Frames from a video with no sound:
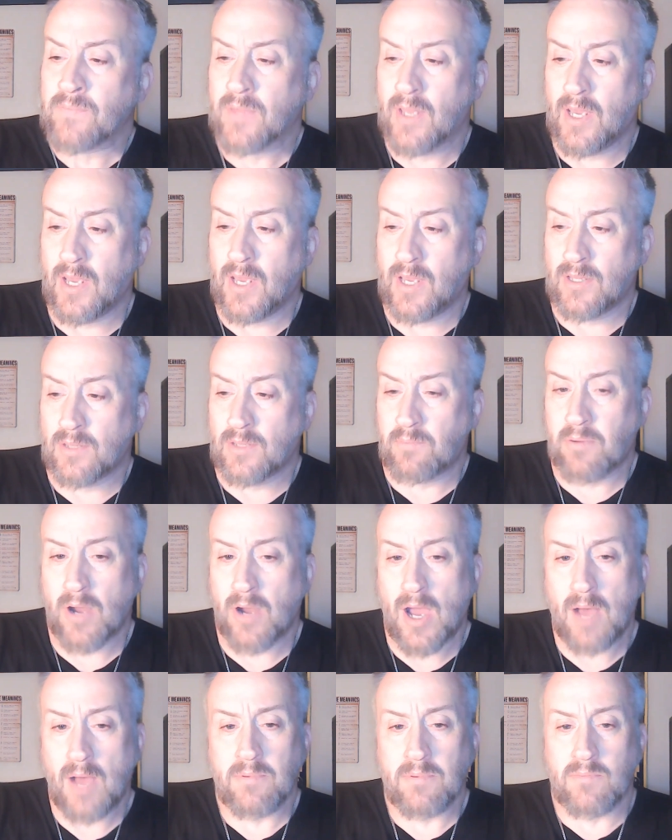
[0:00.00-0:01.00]
And the
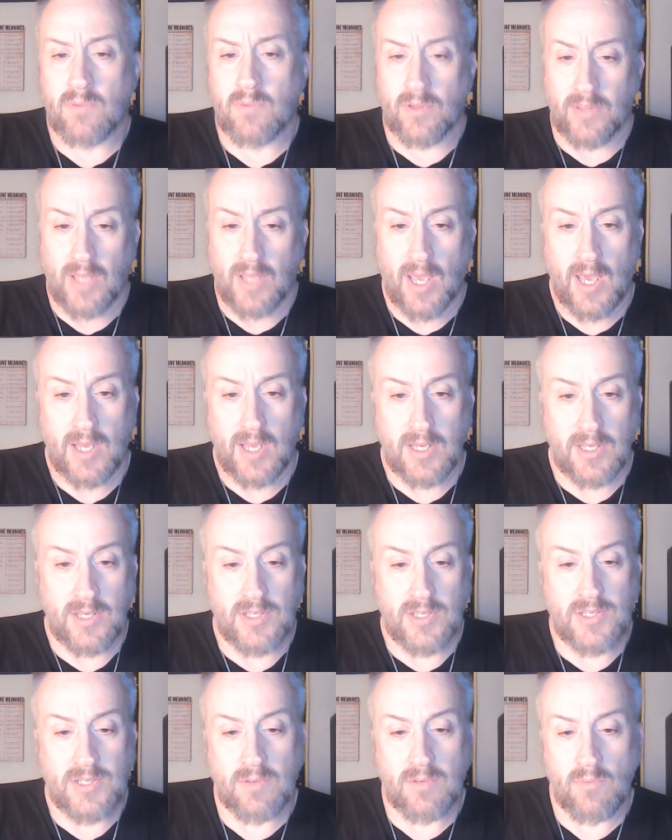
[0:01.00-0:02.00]
problem with that
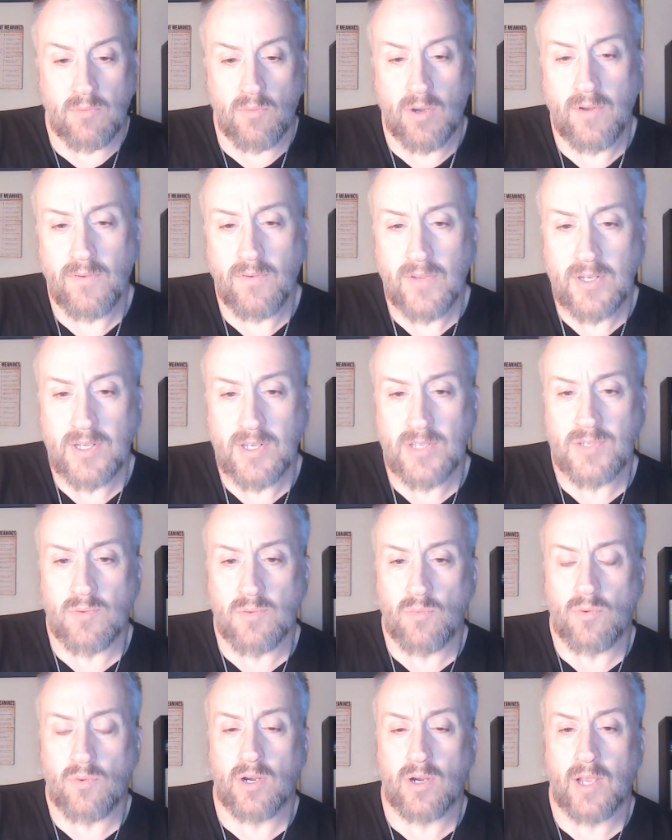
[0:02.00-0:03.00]
is, what if it
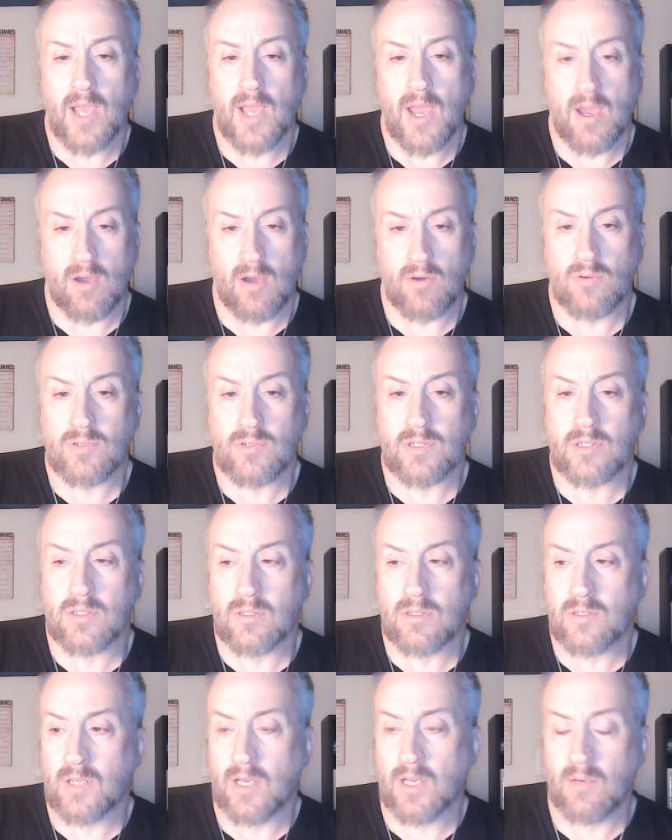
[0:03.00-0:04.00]
doesn't work out?
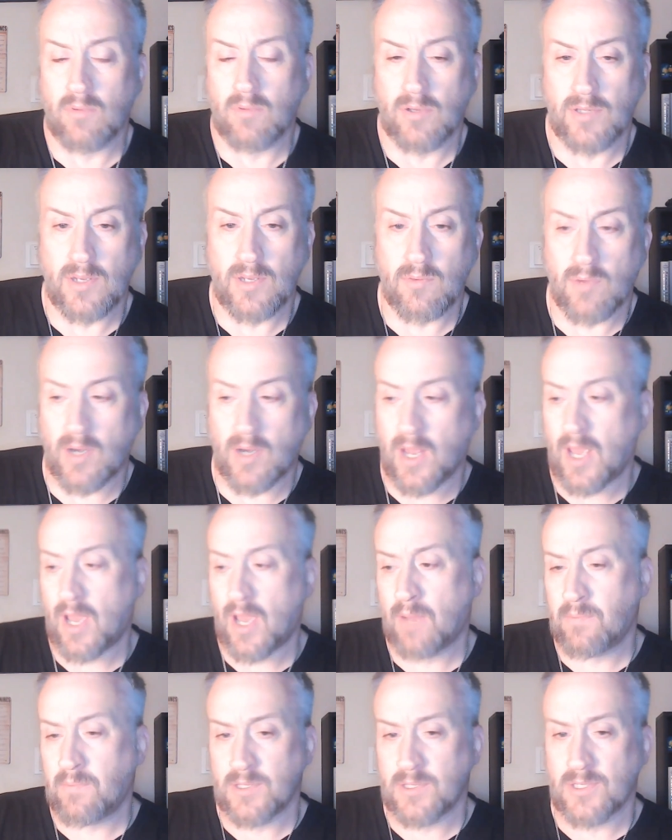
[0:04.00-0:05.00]
Okay, well then what
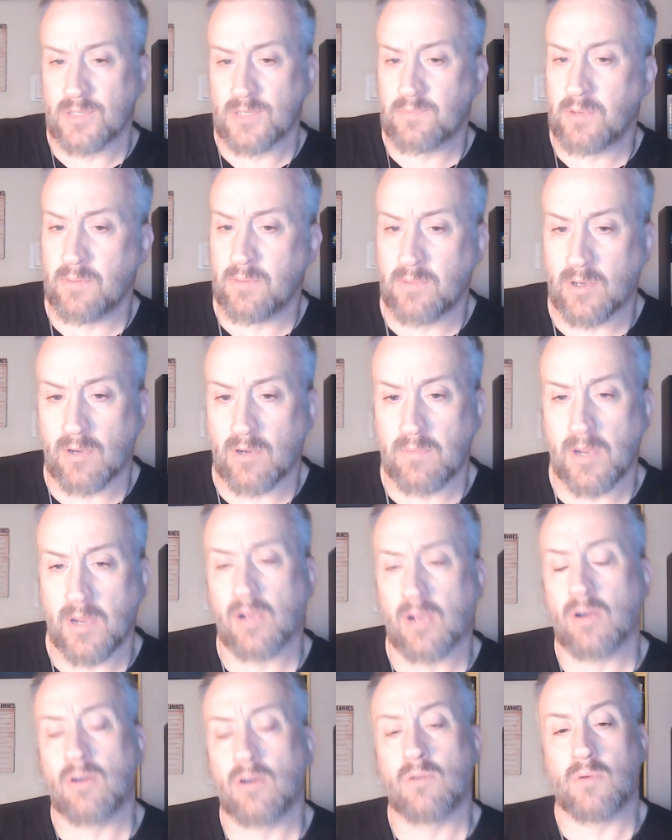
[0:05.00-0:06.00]
happens is people go
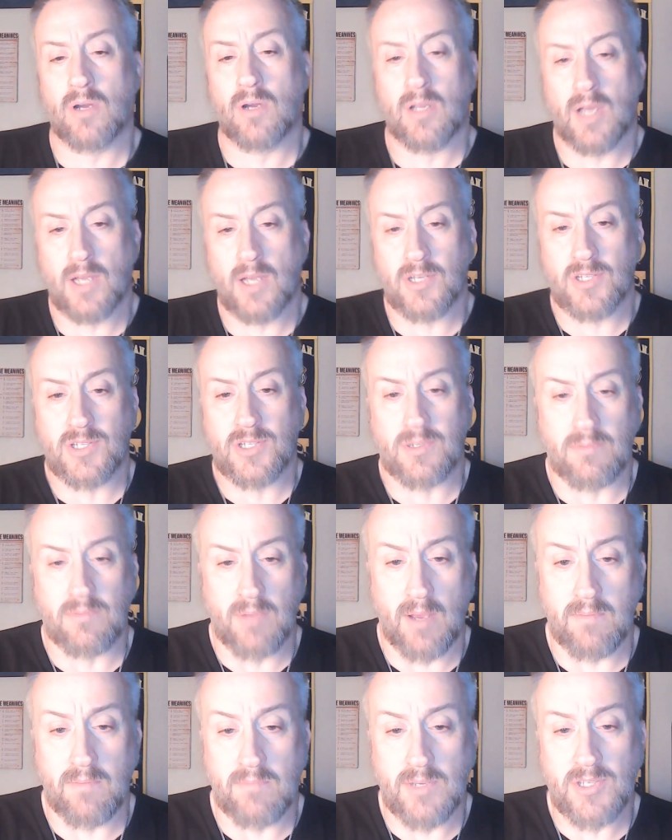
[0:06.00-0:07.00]
back, oh, well,
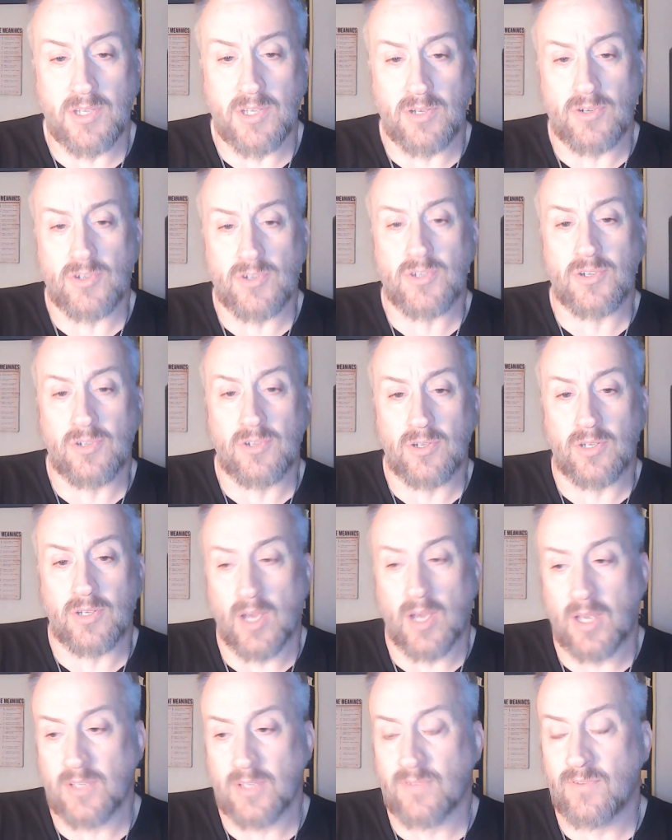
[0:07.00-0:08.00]
I misunderstood
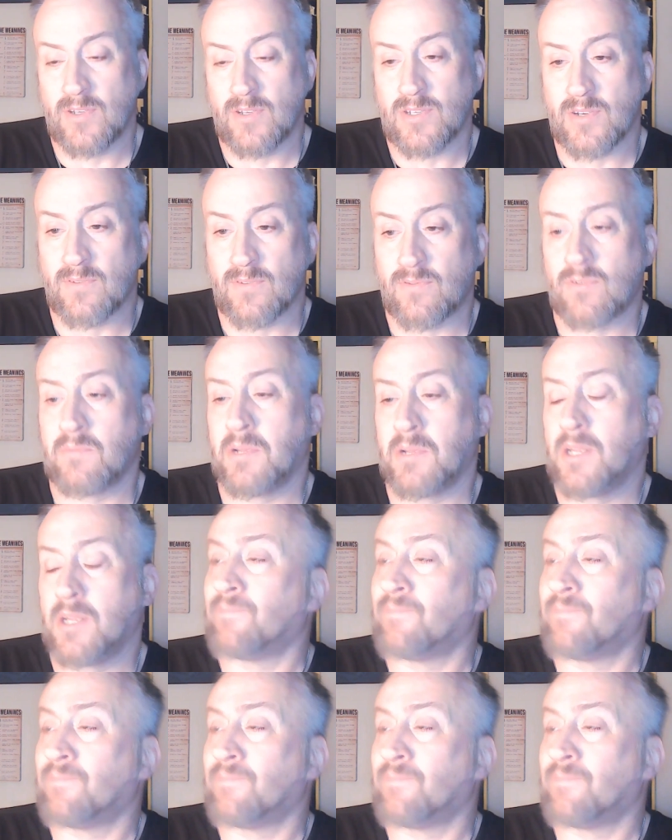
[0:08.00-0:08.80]
God's vision for me.